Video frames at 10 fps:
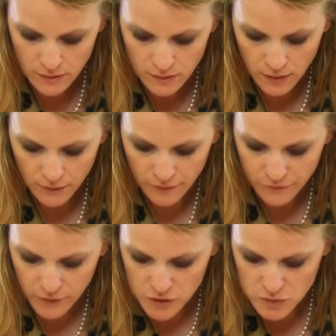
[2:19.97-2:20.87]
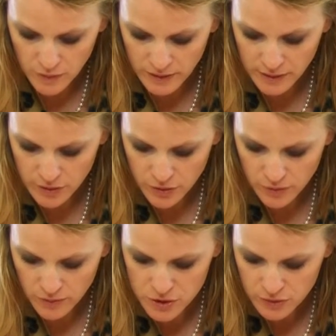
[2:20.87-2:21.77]
on the first one. And
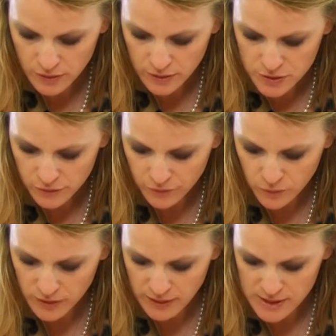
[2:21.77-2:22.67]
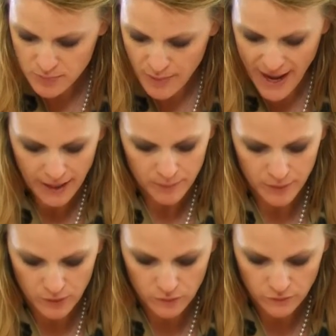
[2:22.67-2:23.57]
what you are is you're folding these
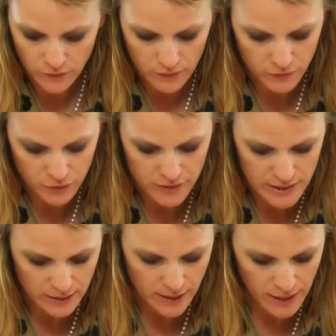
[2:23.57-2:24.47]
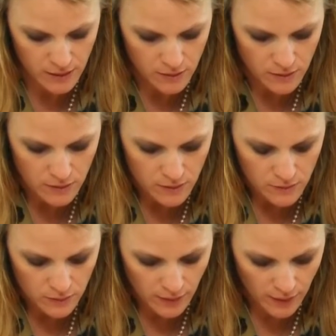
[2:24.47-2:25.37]
backbones of your DNA.
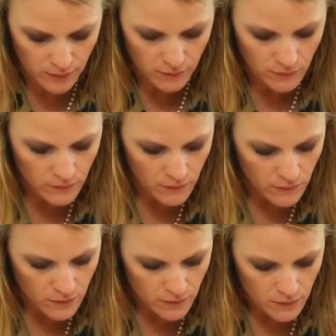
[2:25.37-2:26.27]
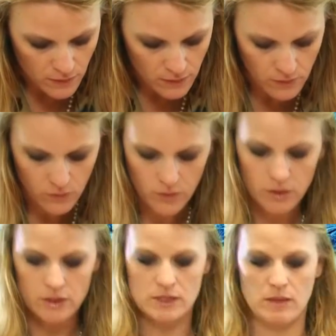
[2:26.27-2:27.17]
Okay? So it
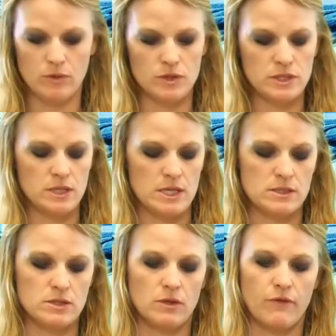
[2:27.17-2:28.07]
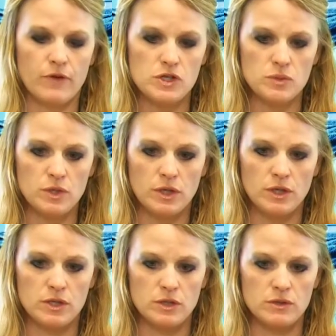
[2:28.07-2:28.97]
looks similar to this. So the first one you're
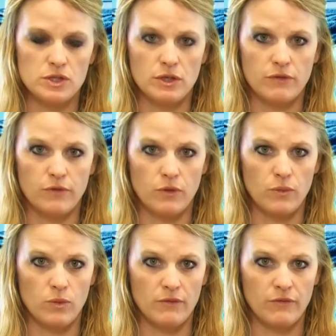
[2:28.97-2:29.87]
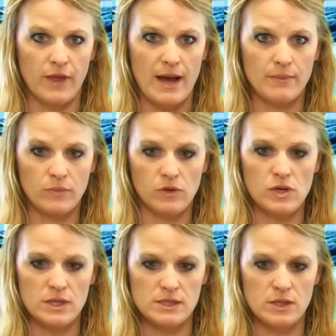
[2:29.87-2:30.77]
going to do is you're going to fold the one flat. So you
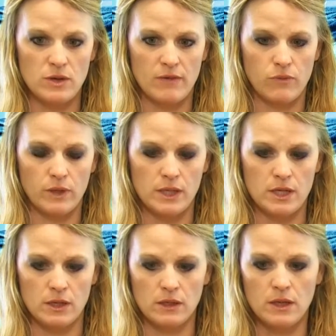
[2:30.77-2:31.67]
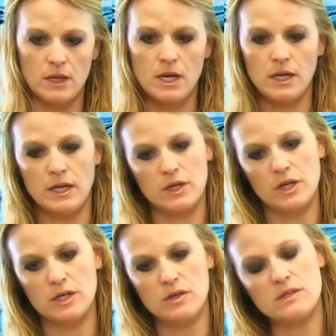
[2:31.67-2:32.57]
can see you have one here. Now you're
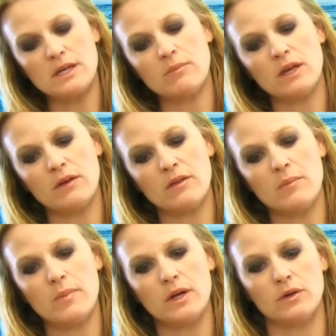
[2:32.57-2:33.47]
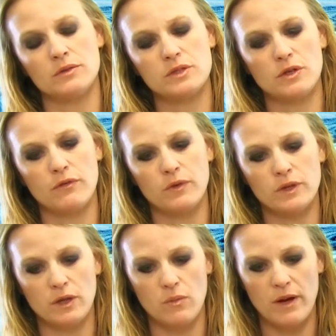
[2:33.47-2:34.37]
going to do the same thing in the middle. So you're
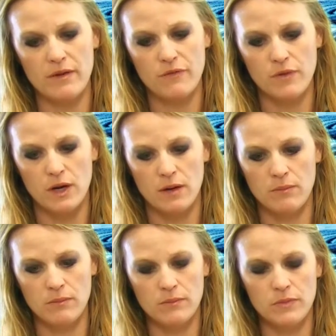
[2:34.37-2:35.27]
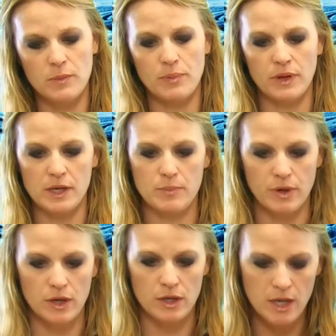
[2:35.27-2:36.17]
folding away from the printed
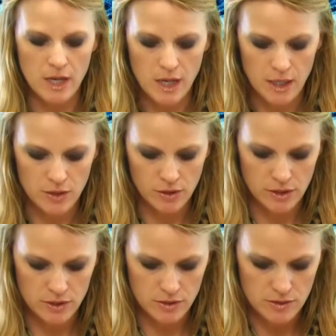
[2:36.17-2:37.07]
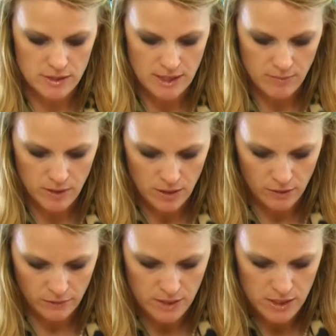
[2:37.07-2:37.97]
part, and you're going to do the same thing
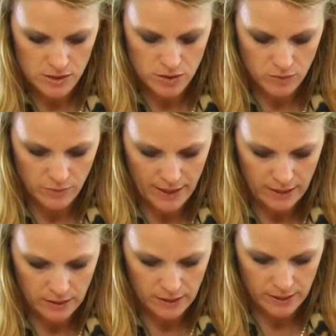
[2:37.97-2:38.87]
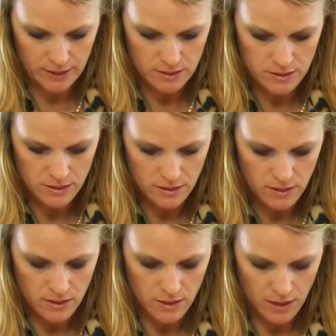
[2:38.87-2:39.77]
on these two black lines
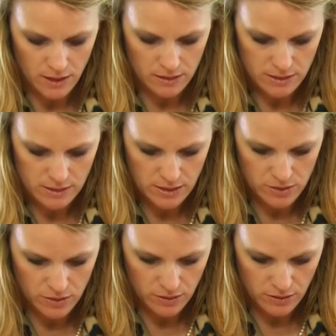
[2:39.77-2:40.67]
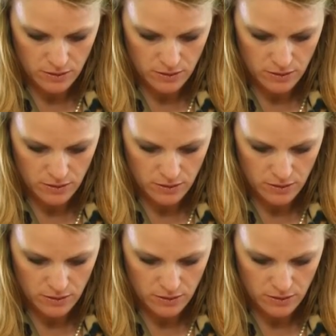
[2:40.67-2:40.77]
in the center.